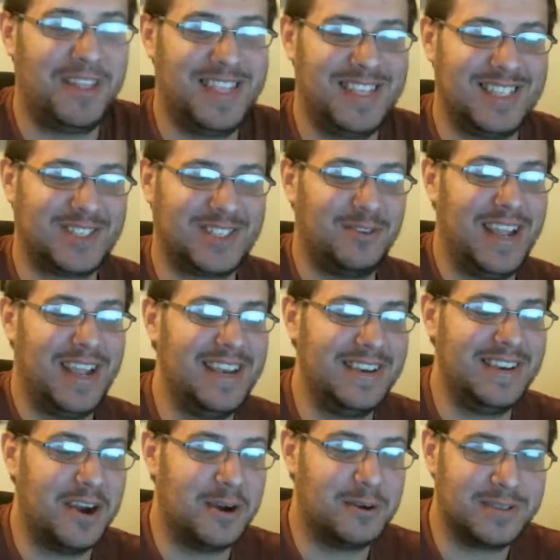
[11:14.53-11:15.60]
this is great.
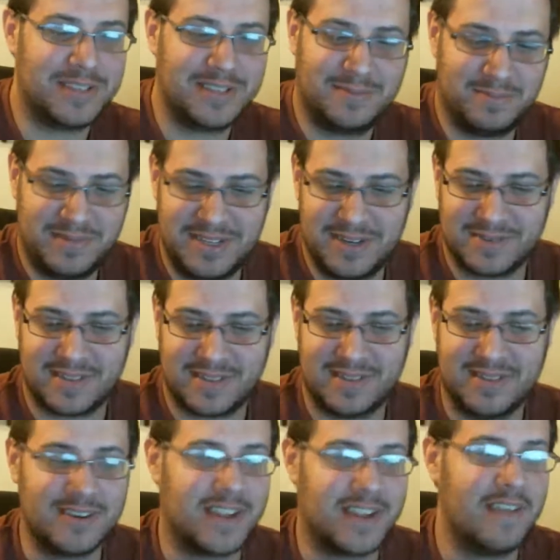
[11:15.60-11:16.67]
No,
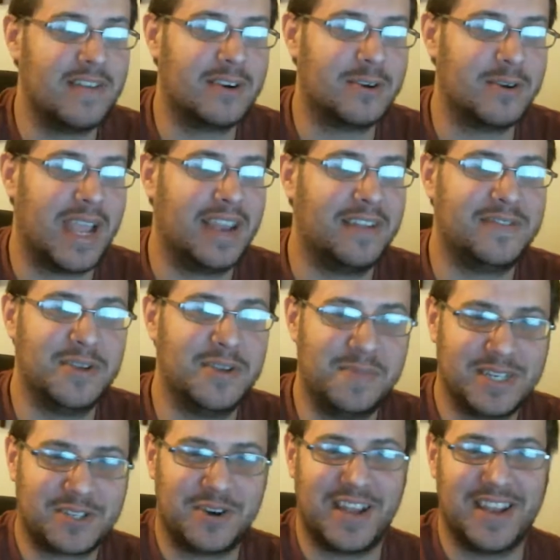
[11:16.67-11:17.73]
you're giving creative too
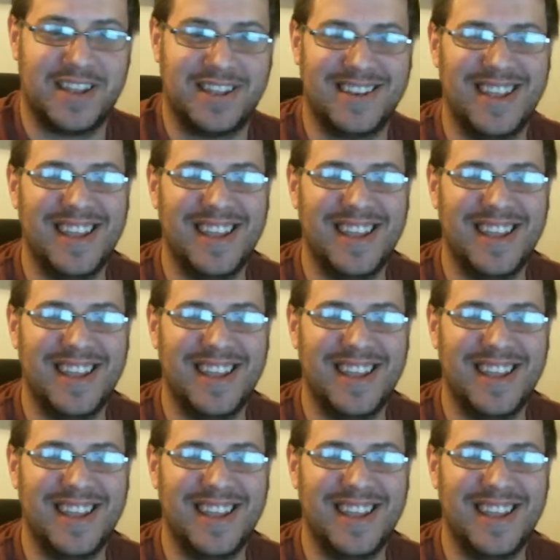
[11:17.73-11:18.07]
much credit.